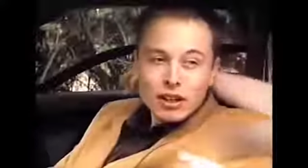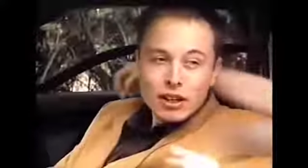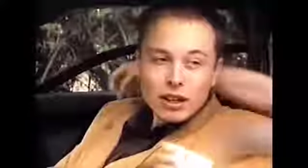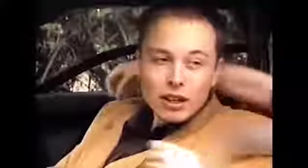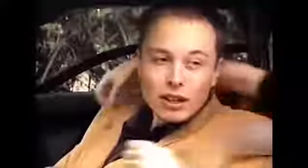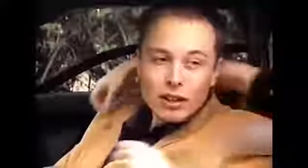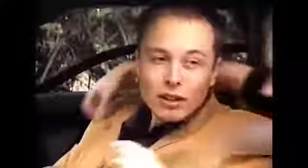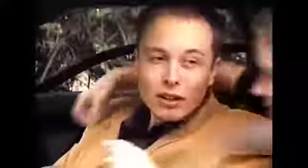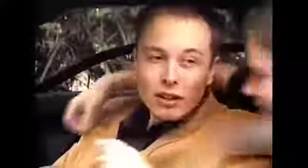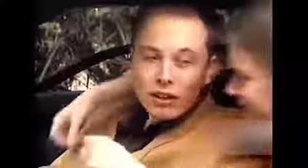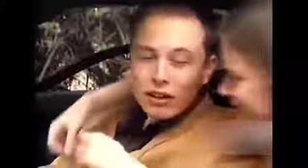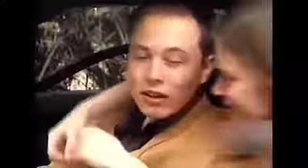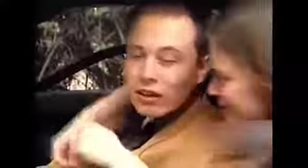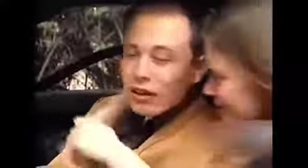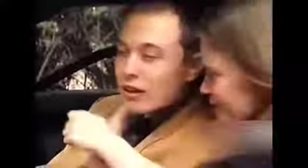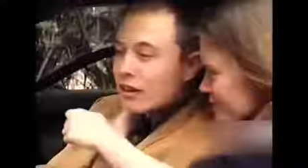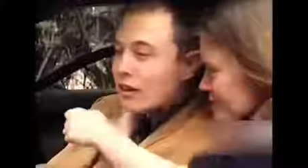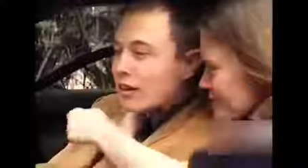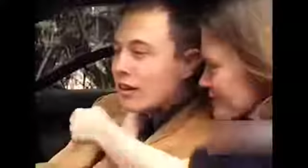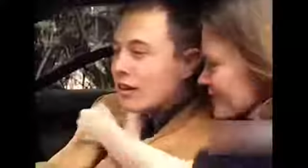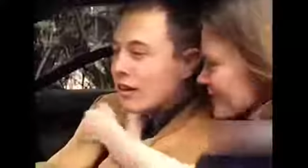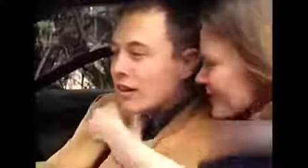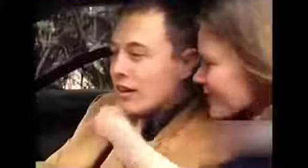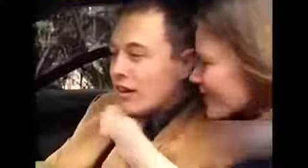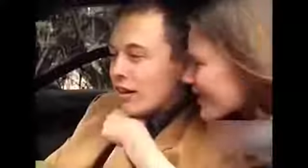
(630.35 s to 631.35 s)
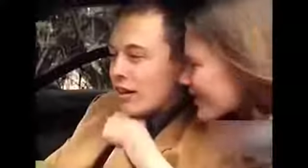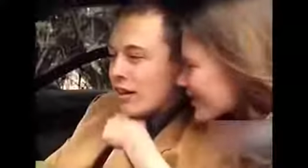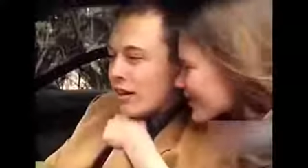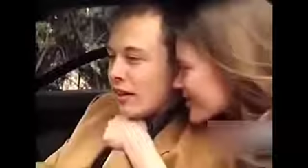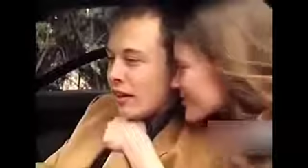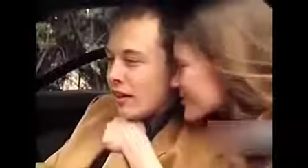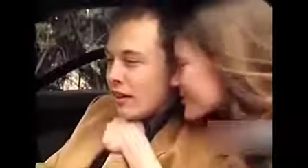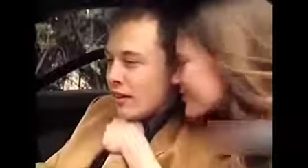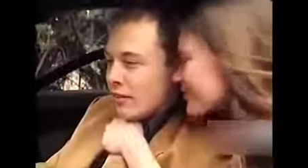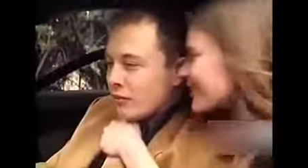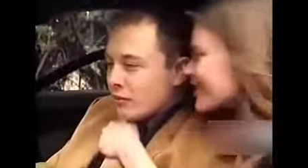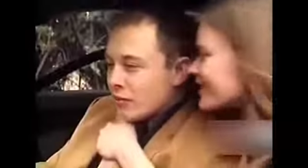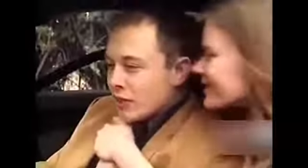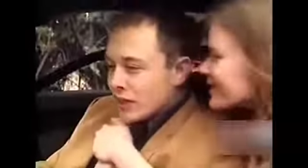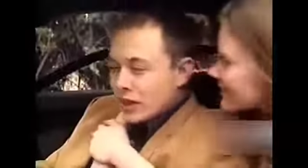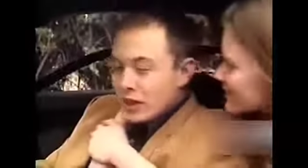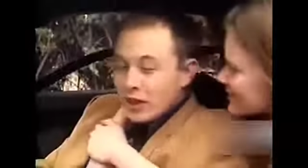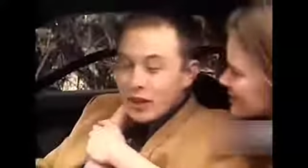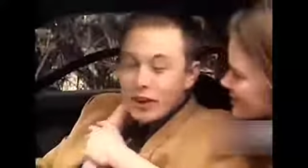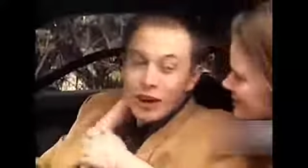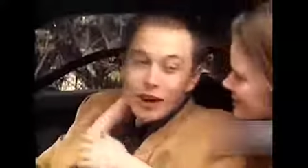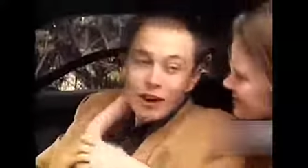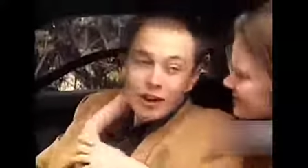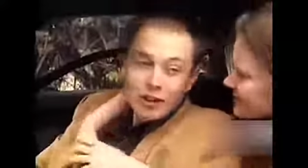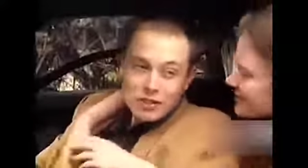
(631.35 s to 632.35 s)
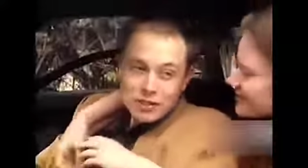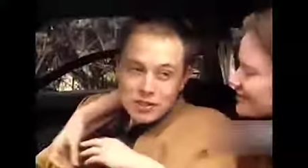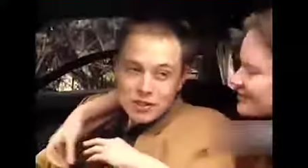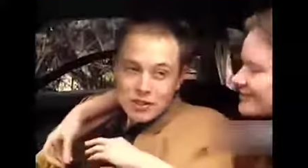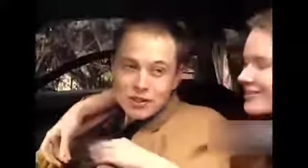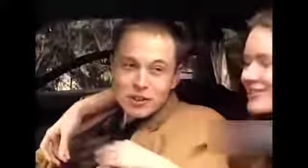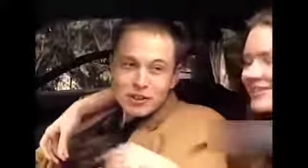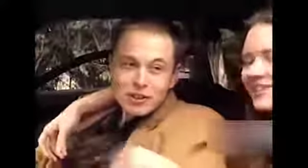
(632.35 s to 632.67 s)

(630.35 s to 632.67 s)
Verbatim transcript: Yes, yes, yes, but the car is fun. But the car